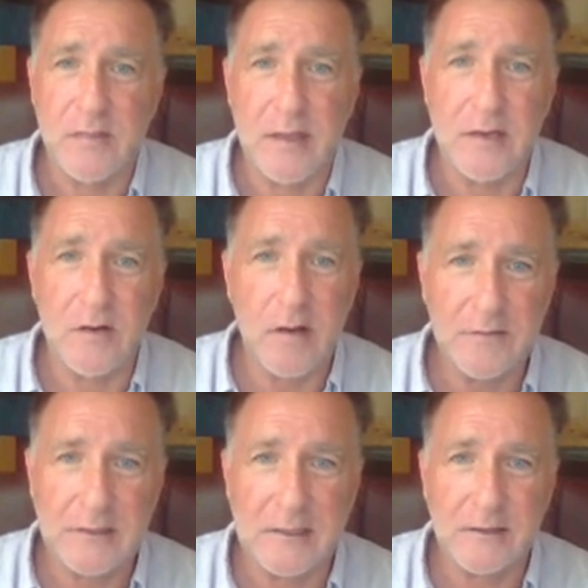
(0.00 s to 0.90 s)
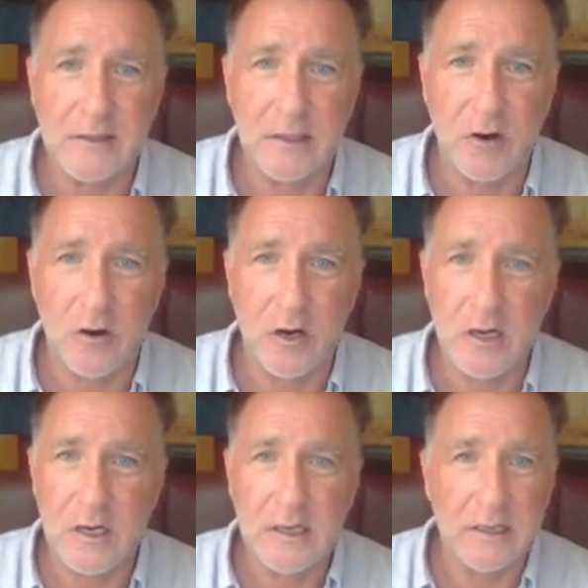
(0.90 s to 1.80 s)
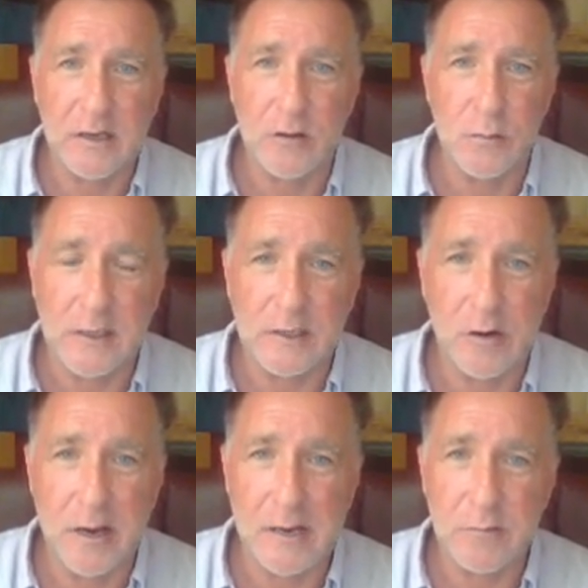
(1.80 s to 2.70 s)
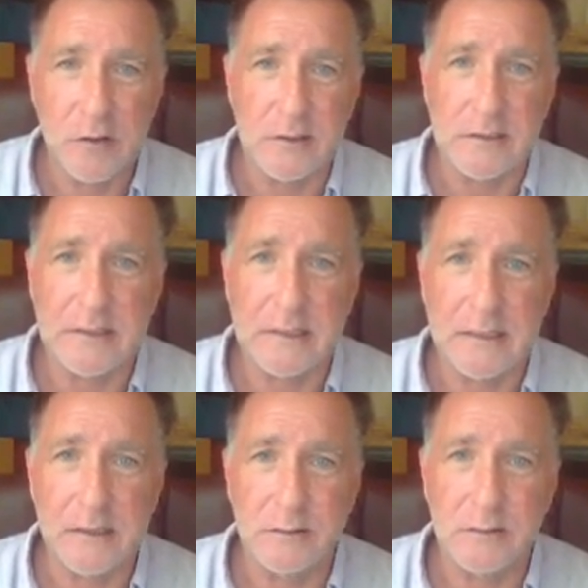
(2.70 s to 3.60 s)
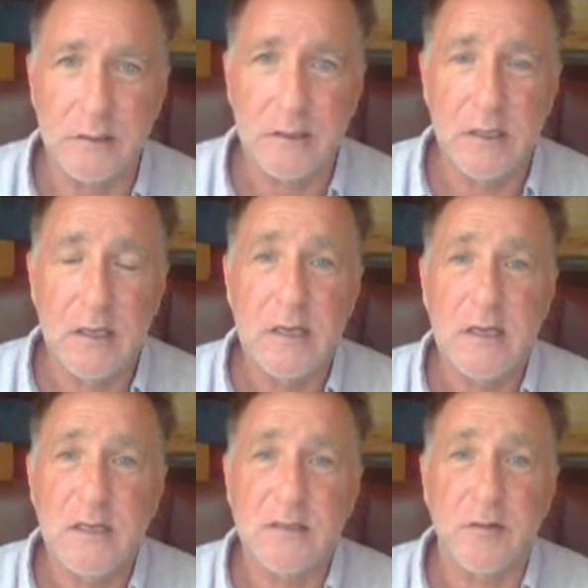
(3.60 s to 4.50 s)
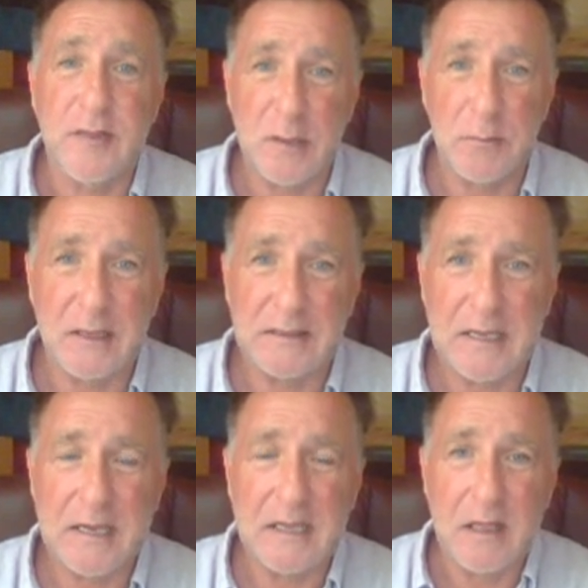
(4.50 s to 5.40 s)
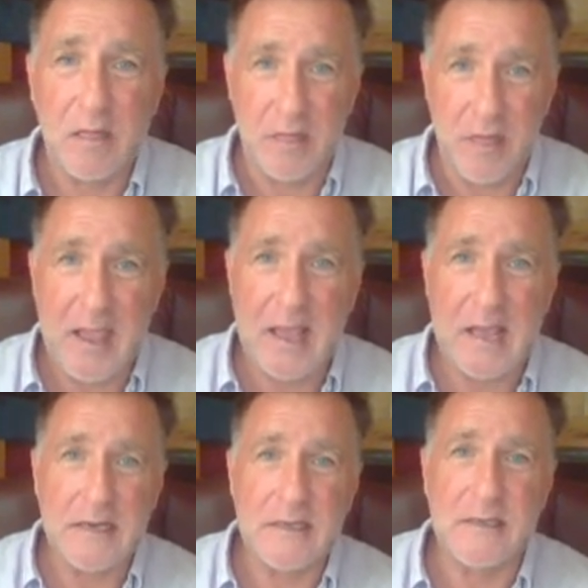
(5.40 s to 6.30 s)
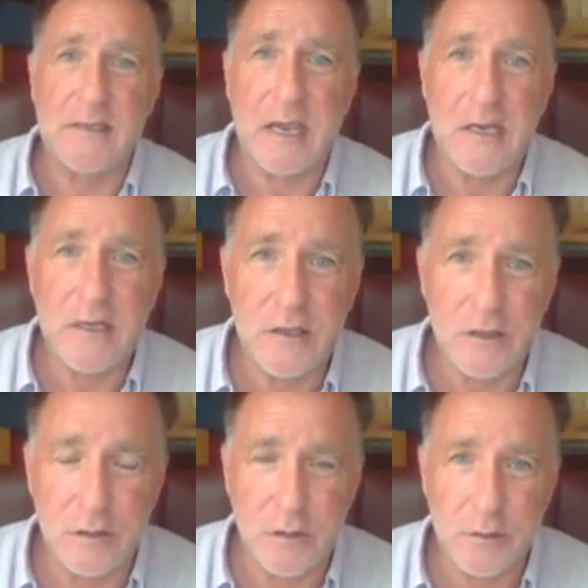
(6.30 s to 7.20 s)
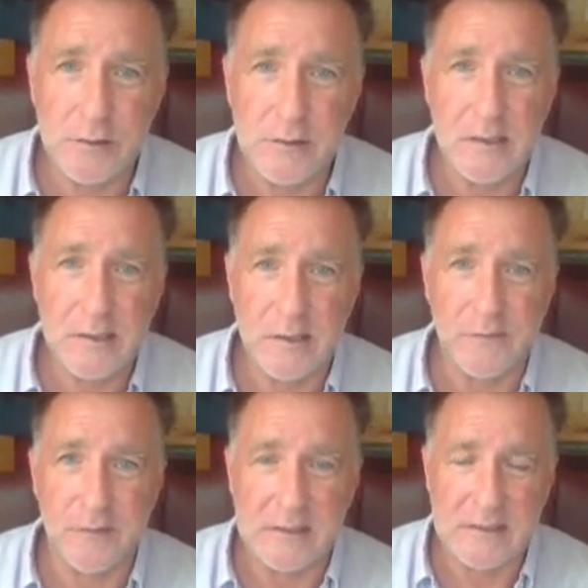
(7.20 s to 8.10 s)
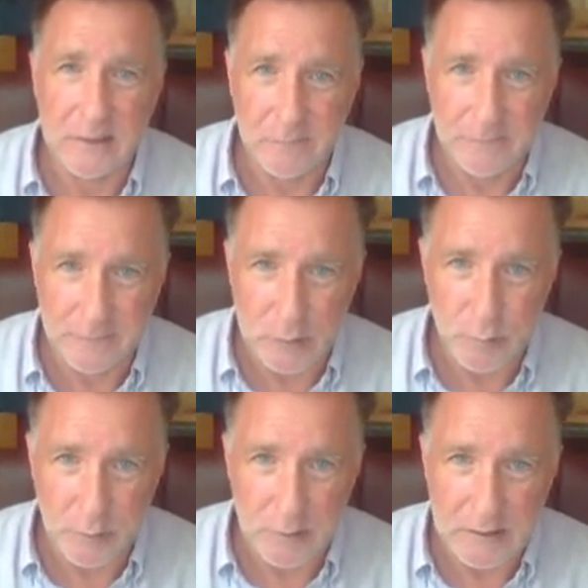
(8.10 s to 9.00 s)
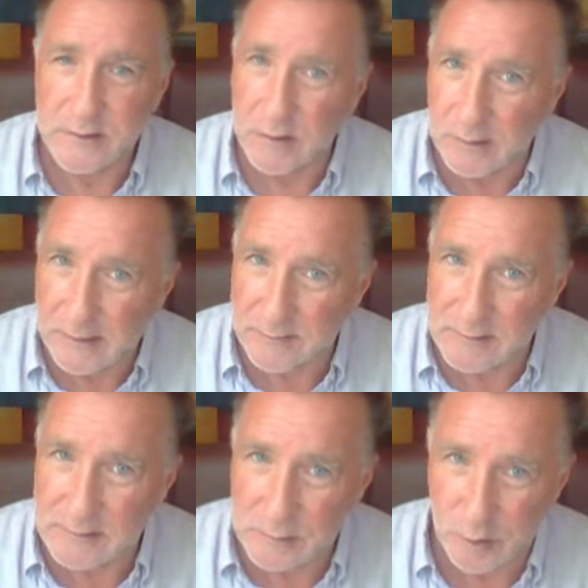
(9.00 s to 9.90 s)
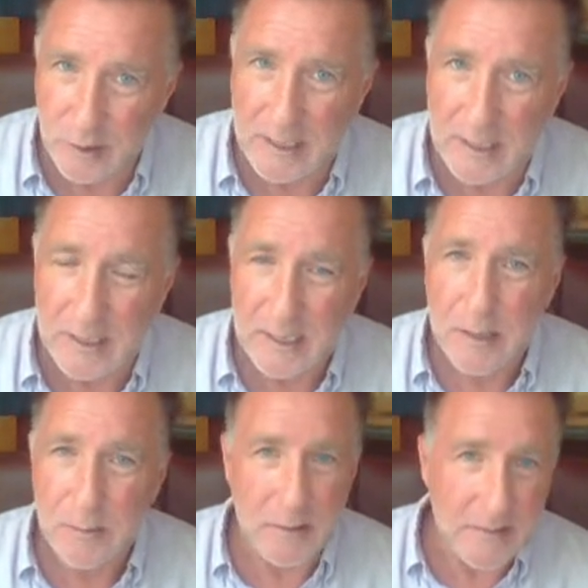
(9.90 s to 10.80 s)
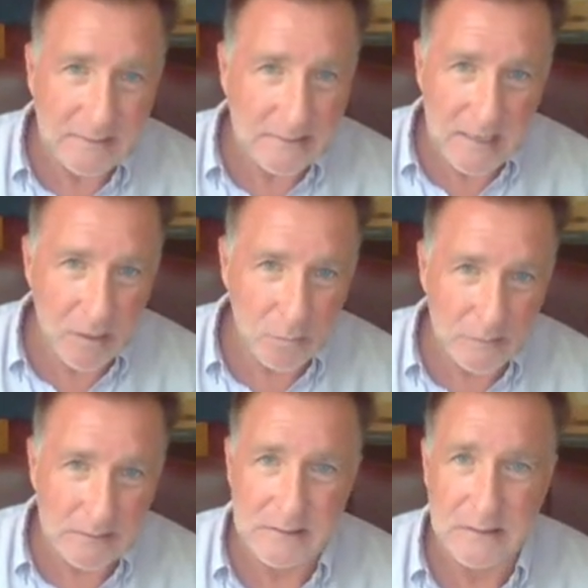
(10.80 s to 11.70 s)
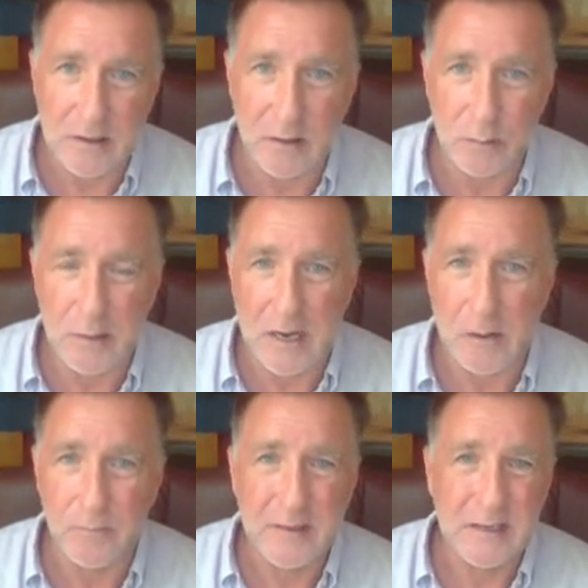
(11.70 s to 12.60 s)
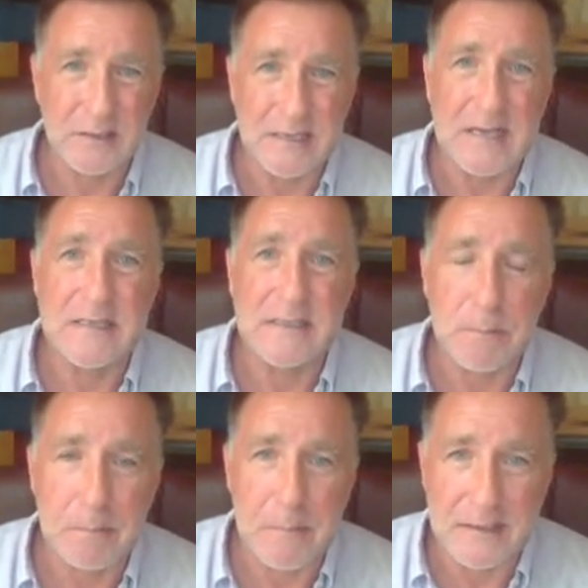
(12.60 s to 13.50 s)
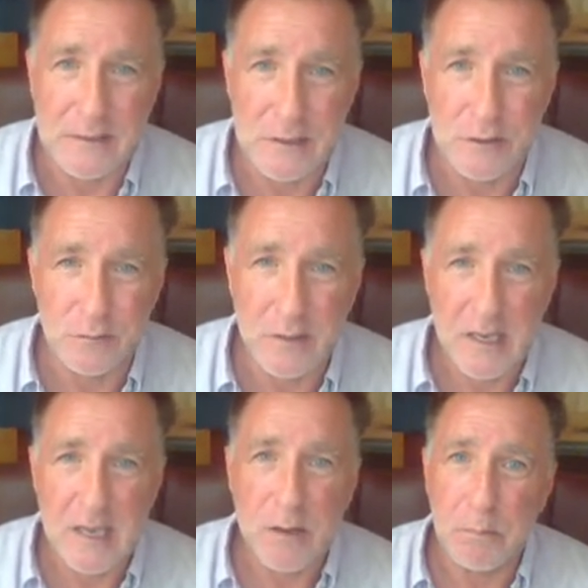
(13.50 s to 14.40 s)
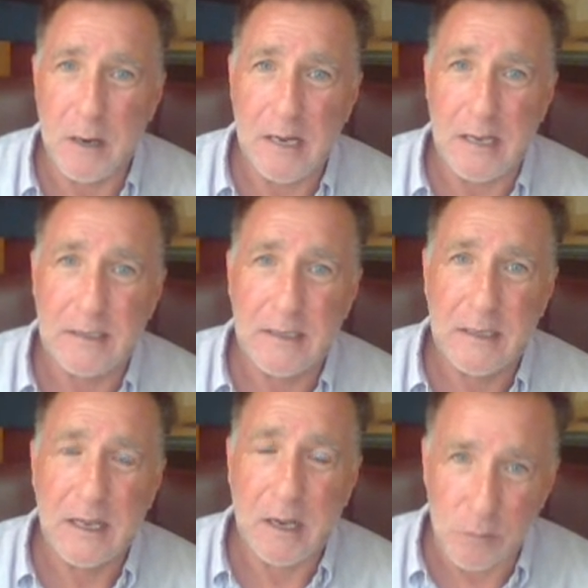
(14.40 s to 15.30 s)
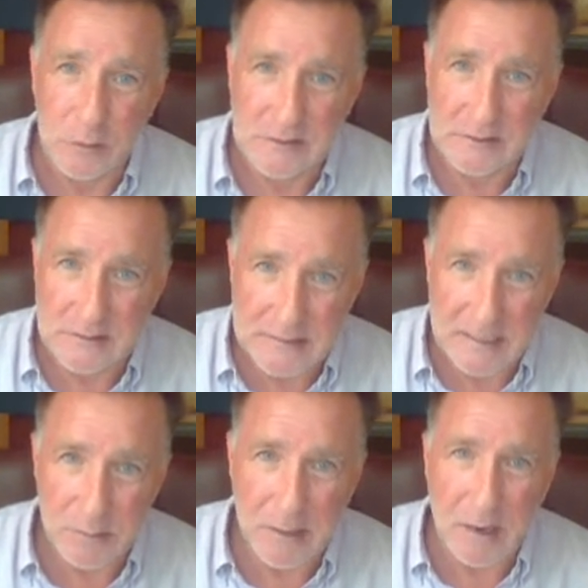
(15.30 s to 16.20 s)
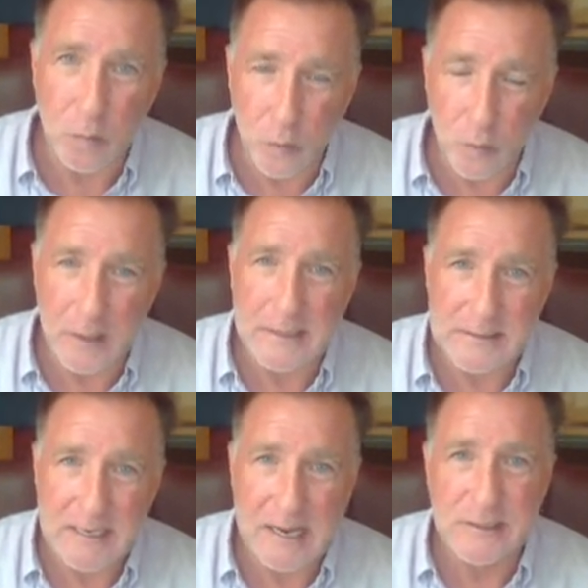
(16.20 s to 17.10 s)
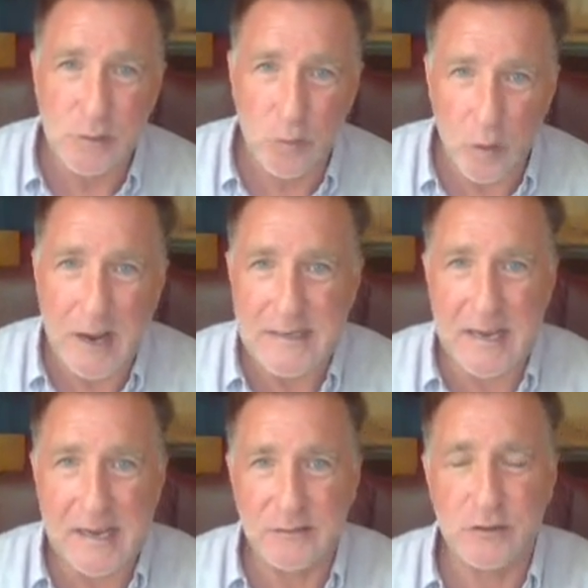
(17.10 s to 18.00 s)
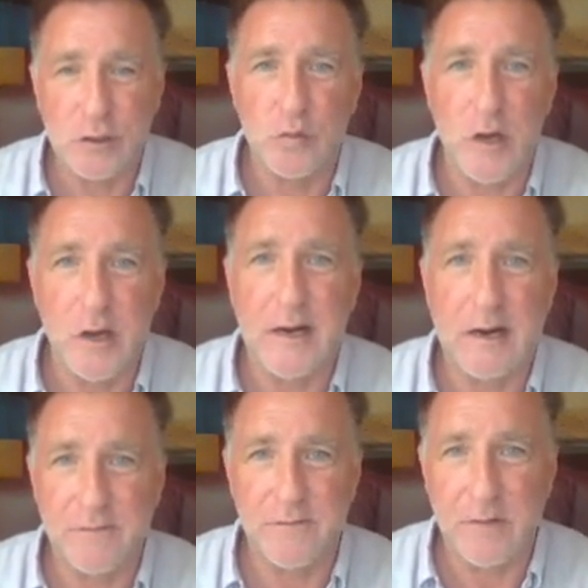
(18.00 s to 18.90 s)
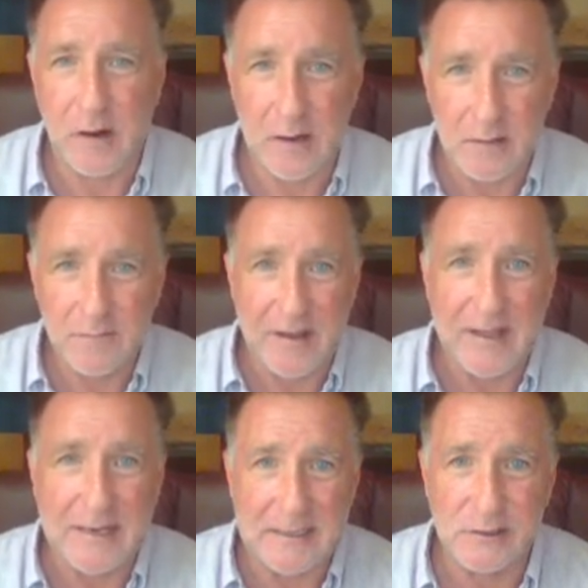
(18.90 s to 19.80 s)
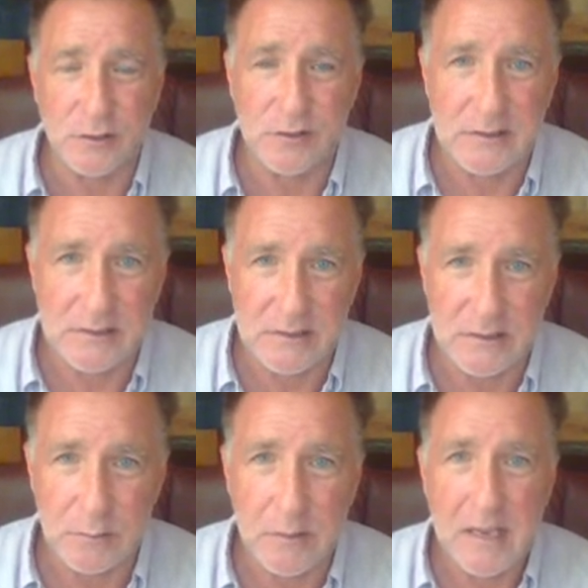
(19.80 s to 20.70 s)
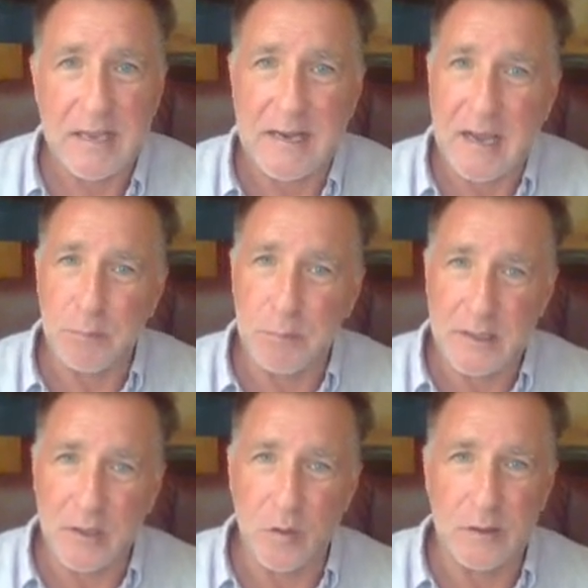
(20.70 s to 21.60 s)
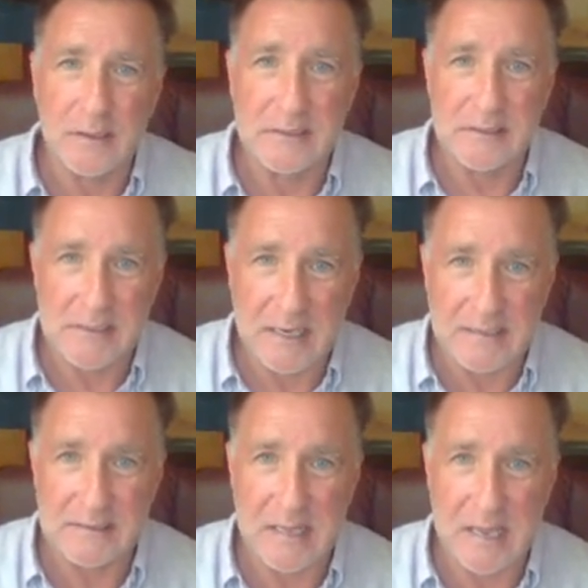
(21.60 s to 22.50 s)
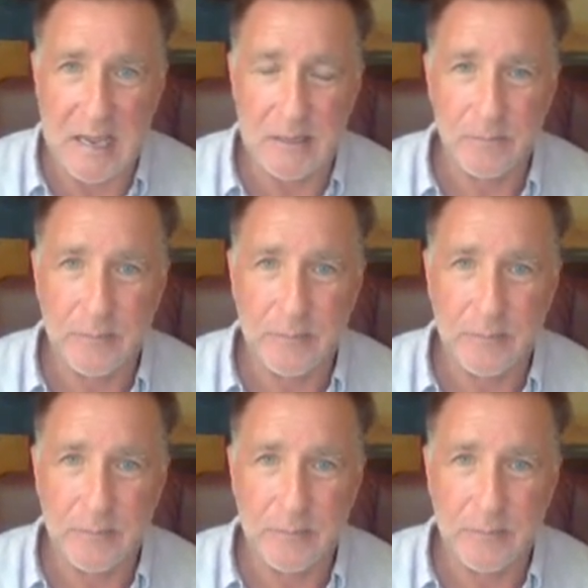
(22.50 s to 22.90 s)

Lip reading: They don't have to get in their car and go to MoneyGram or anything else. So think about that. That is a huge difference in the footprint. So give us some credit. But that's not what this is all about, because that is minute. But I want you to think about what it takes right now to run our financial system and how Bitcoin can change that.